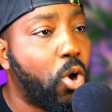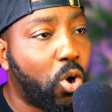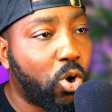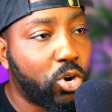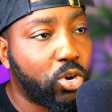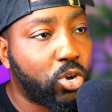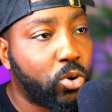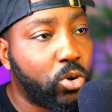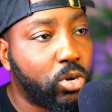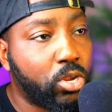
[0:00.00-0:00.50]

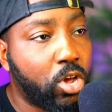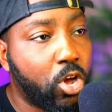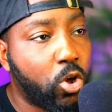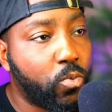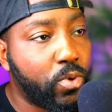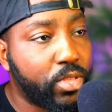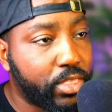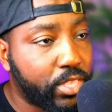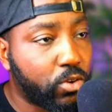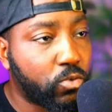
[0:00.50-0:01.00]
or go
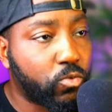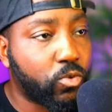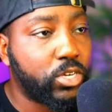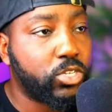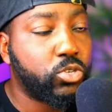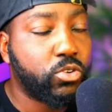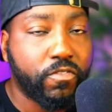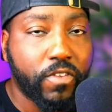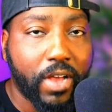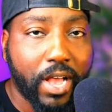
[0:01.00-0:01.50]
along with the
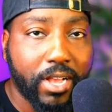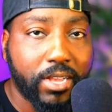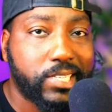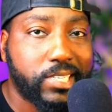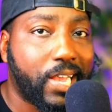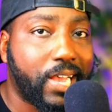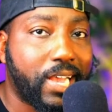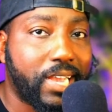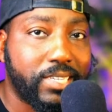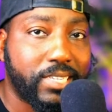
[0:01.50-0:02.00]
original file
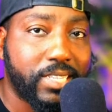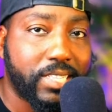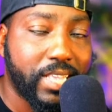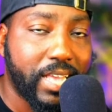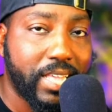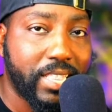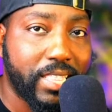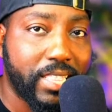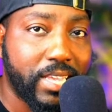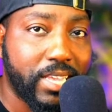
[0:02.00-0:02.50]
size
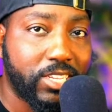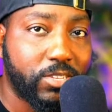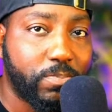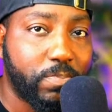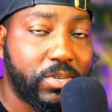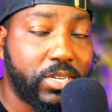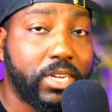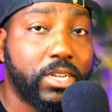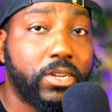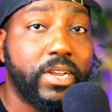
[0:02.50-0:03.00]
that this
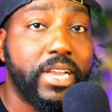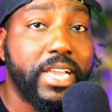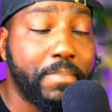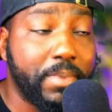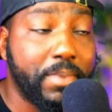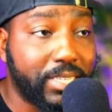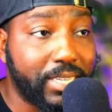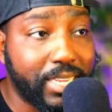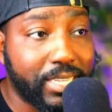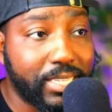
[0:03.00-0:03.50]
particular
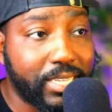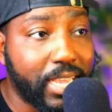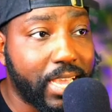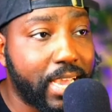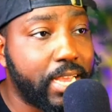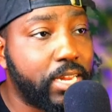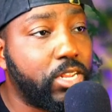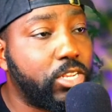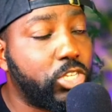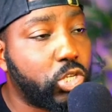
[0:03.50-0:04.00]
image is
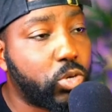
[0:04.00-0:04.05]
in.